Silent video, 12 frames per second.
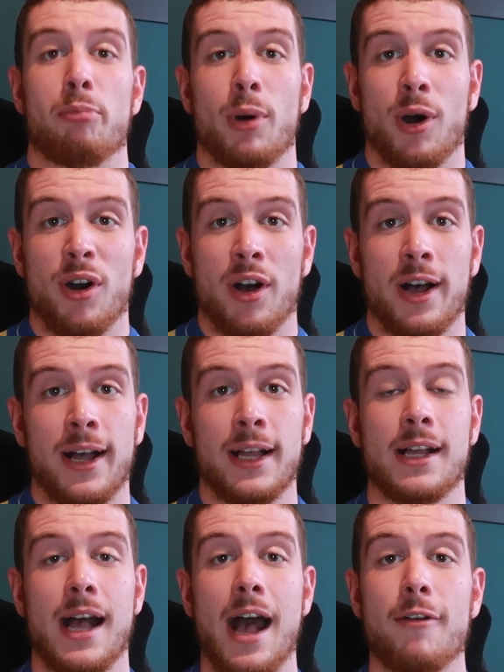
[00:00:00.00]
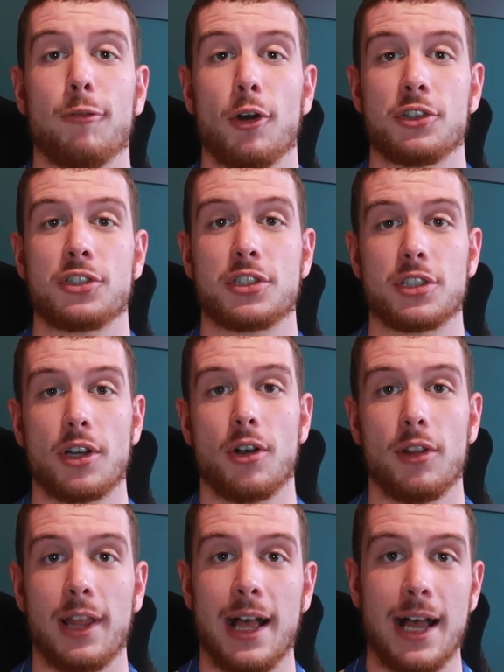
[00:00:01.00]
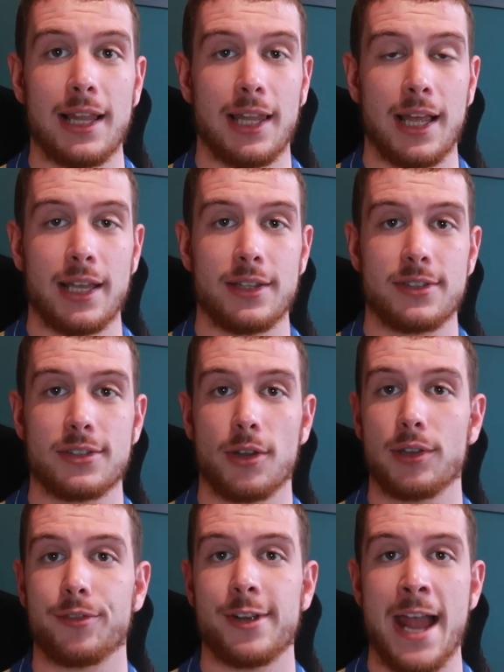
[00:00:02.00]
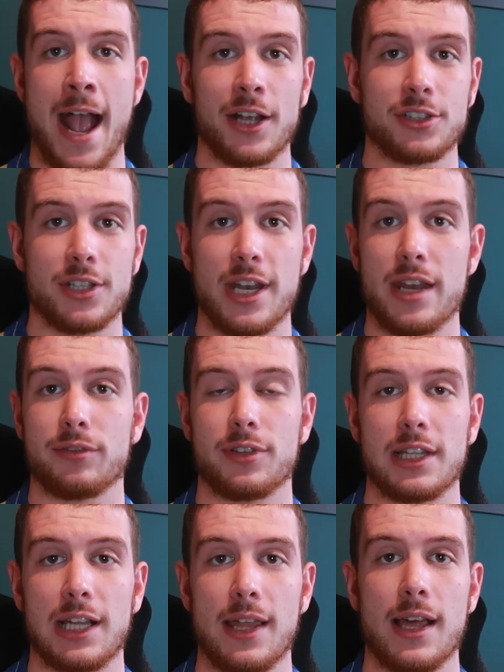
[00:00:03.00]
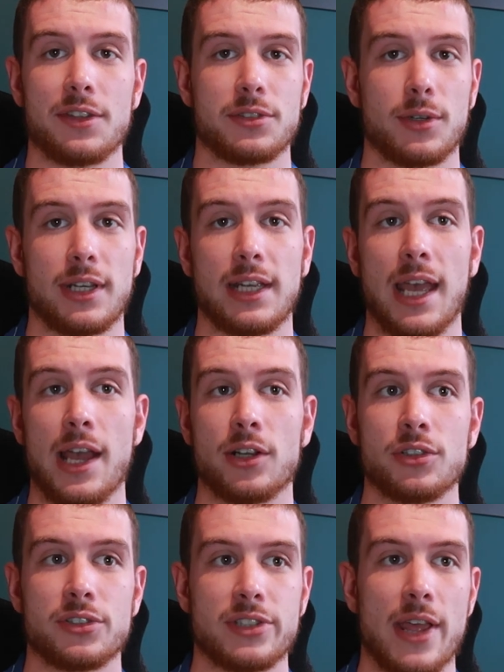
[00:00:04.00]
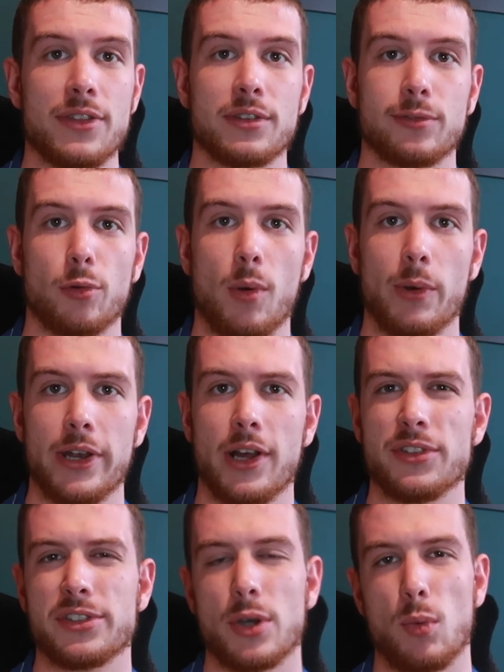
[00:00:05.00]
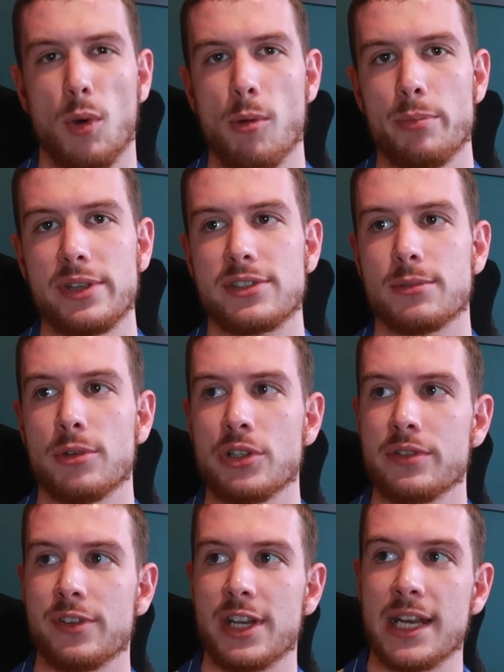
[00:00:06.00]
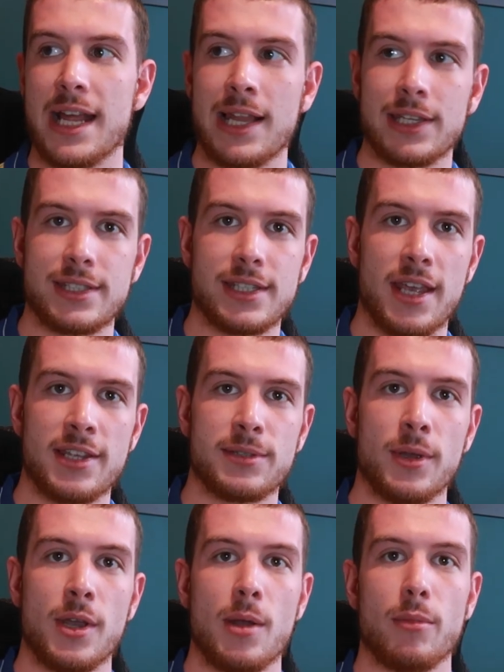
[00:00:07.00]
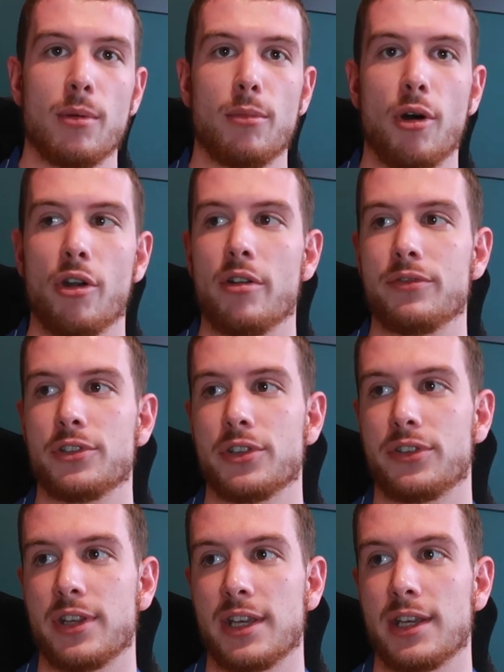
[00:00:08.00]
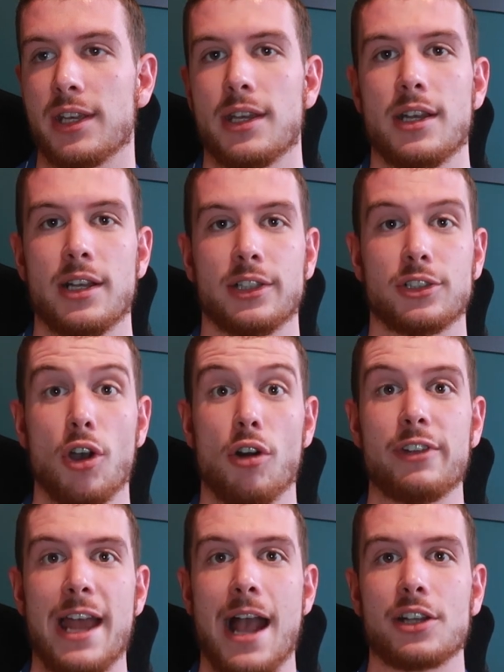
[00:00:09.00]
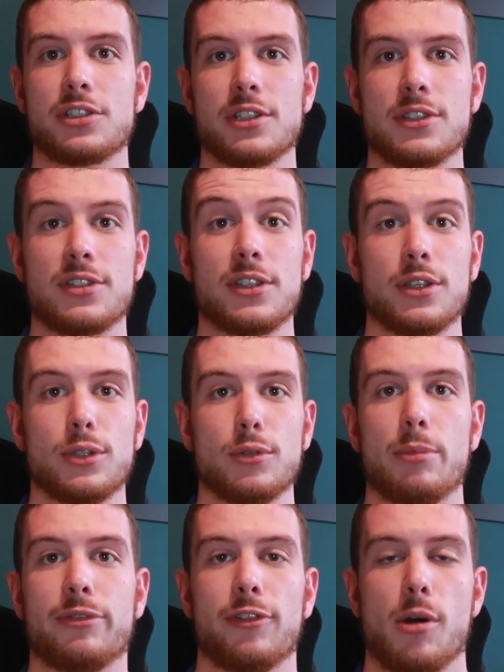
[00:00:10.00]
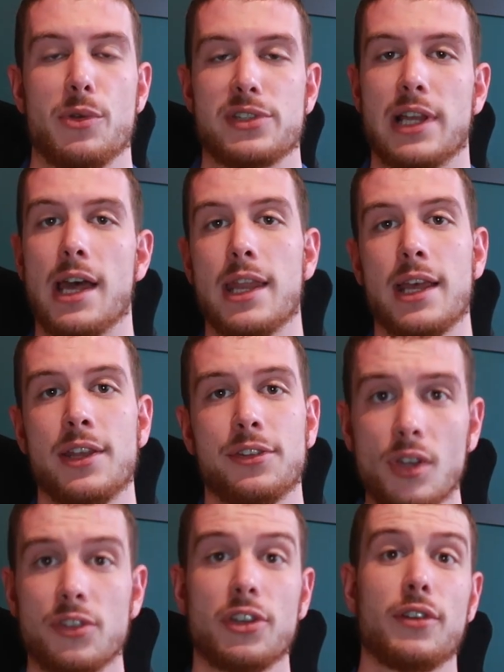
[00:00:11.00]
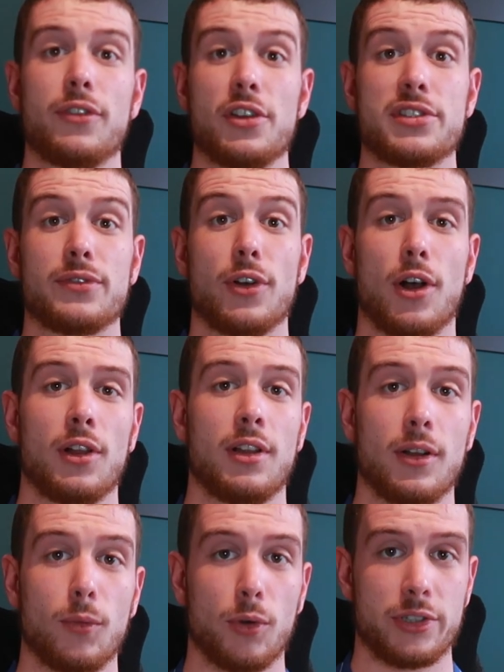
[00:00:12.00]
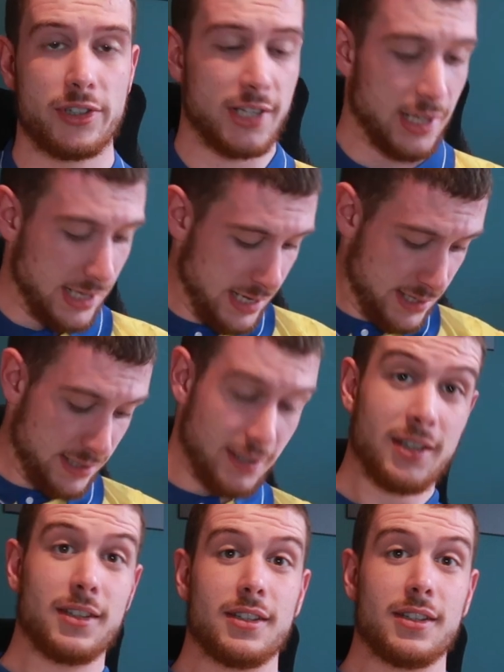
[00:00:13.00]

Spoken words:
But I've watched all the highlights, all the reaction and everything like that, so I can get a good sense of what went on. So it won't be so much of an analysis, but more of just a gut reaction to a performance like this. So first of all, what do you think of this?